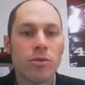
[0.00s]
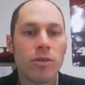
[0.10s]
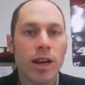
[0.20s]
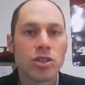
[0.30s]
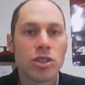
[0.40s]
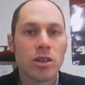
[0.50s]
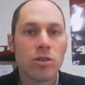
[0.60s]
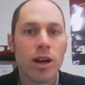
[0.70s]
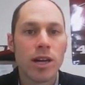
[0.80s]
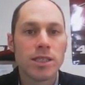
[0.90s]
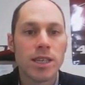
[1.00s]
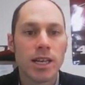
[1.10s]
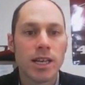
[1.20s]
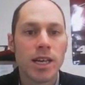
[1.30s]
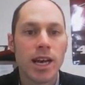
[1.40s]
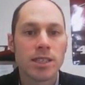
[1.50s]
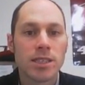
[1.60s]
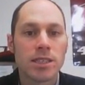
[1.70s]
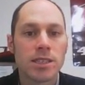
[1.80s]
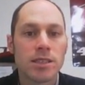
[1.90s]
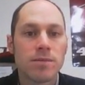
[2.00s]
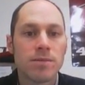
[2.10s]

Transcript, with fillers: a reflection across the x-axis.